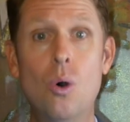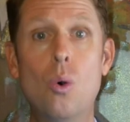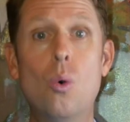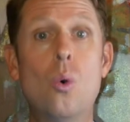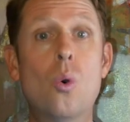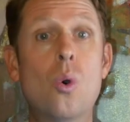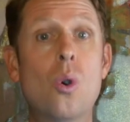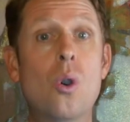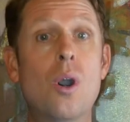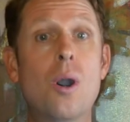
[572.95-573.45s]

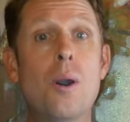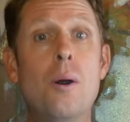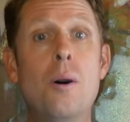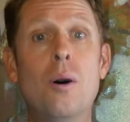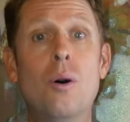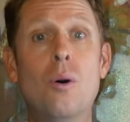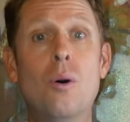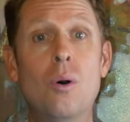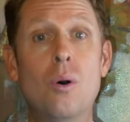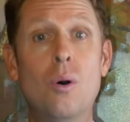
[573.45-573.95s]
or
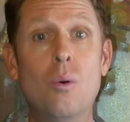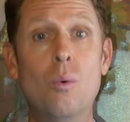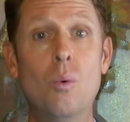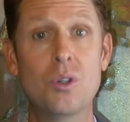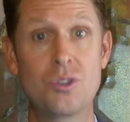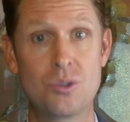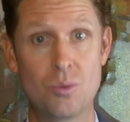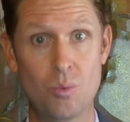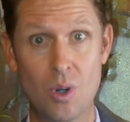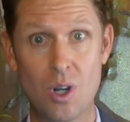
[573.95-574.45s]

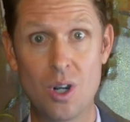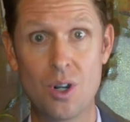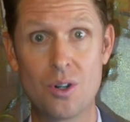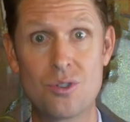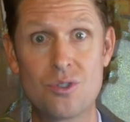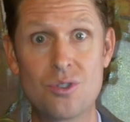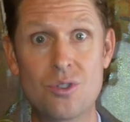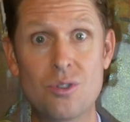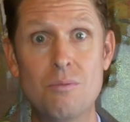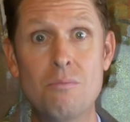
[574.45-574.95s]
what's
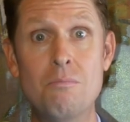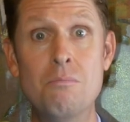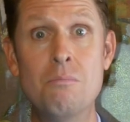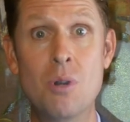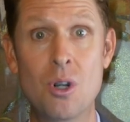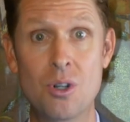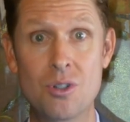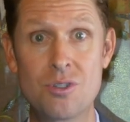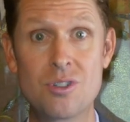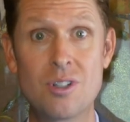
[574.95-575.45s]
worse,
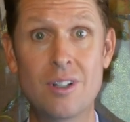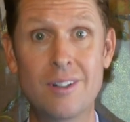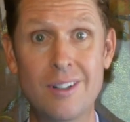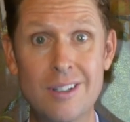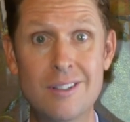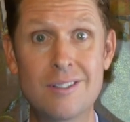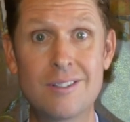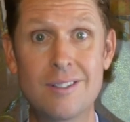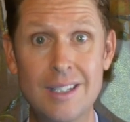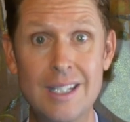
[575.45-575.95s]

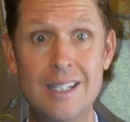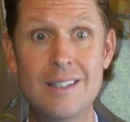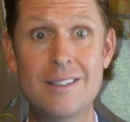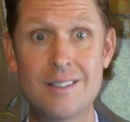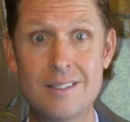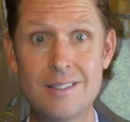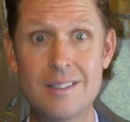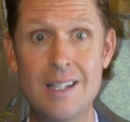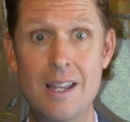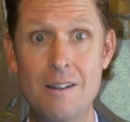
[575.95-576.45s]
mercilessly
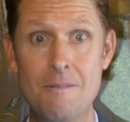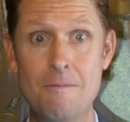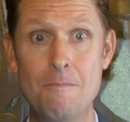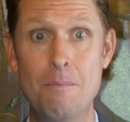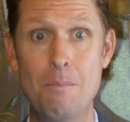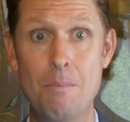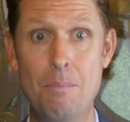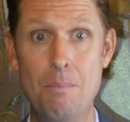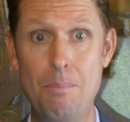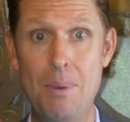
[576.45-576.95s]
sent
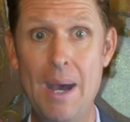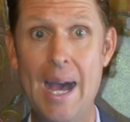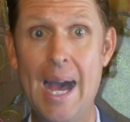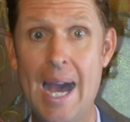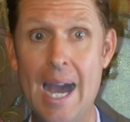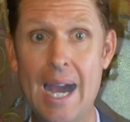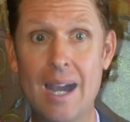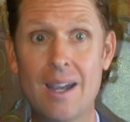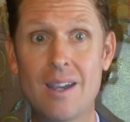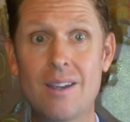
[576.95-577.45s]

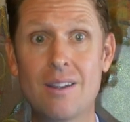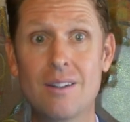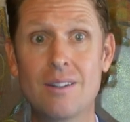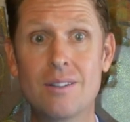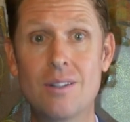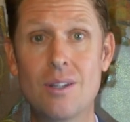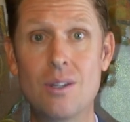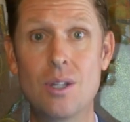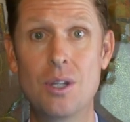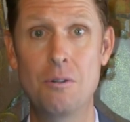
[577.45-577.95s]
back
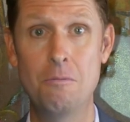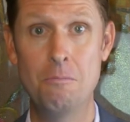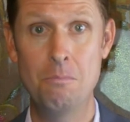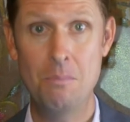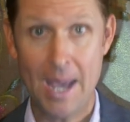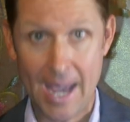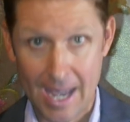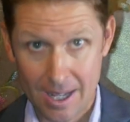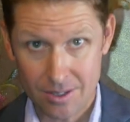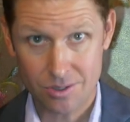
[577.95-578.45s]
to their
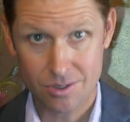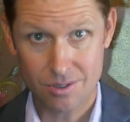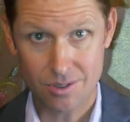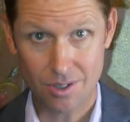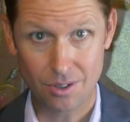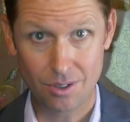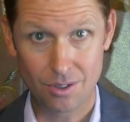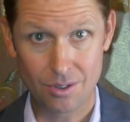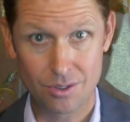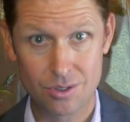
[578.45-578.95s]

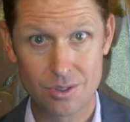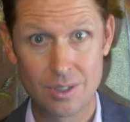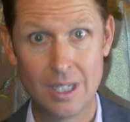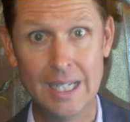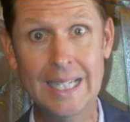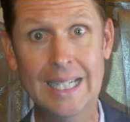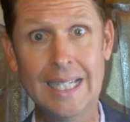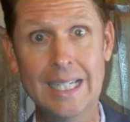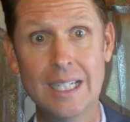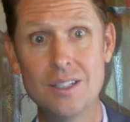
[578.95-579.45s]
masters
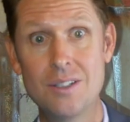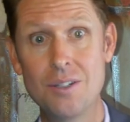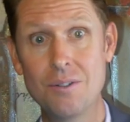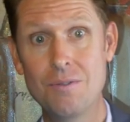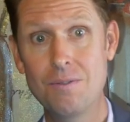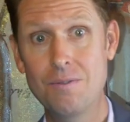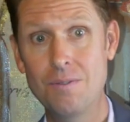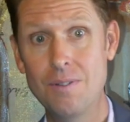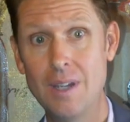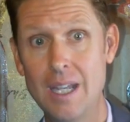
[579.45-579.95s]
to
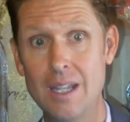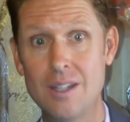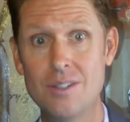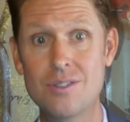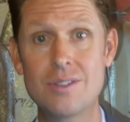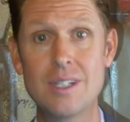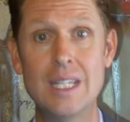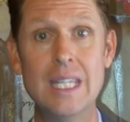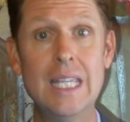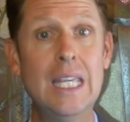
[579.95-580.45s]

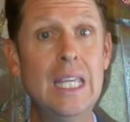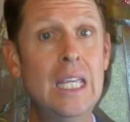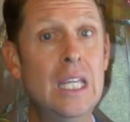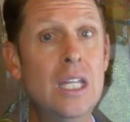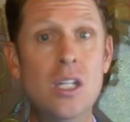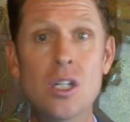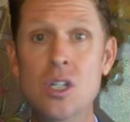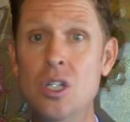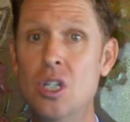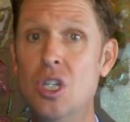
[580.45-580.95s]
face
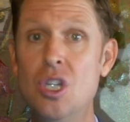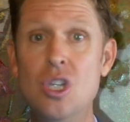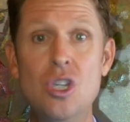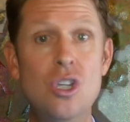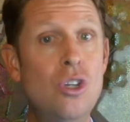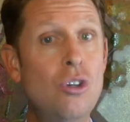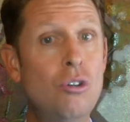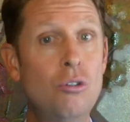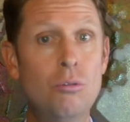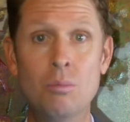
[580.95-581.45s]

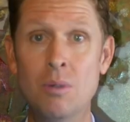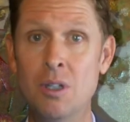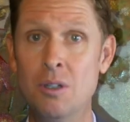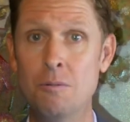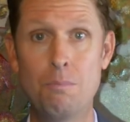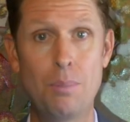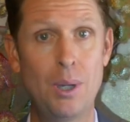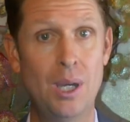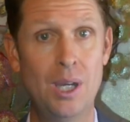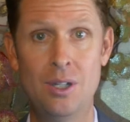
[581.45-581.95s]

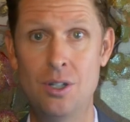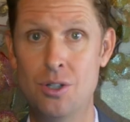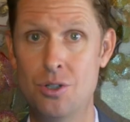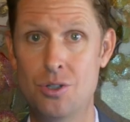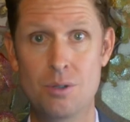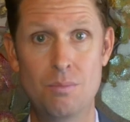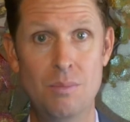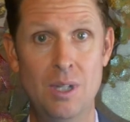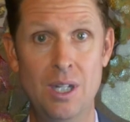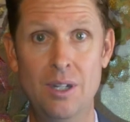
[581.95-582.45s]
inhuman
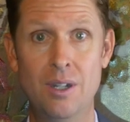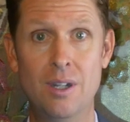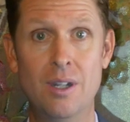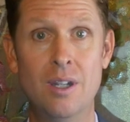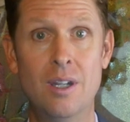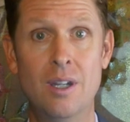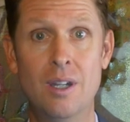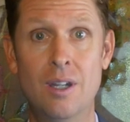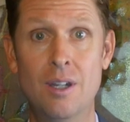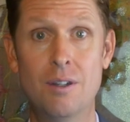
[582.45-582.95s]
punishment
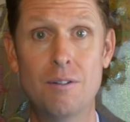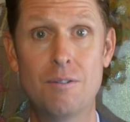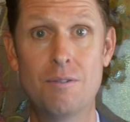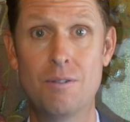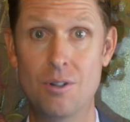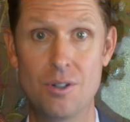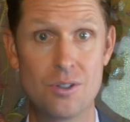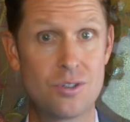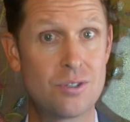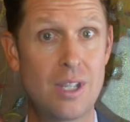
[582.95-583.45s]

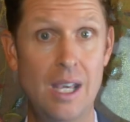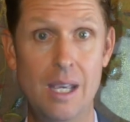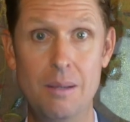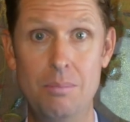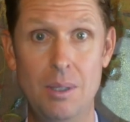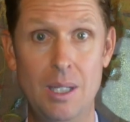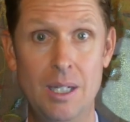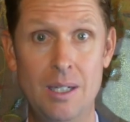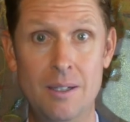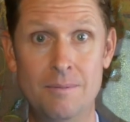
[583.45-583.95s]
for
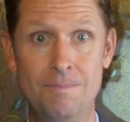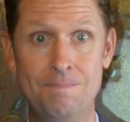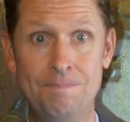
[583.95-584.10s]
escaping.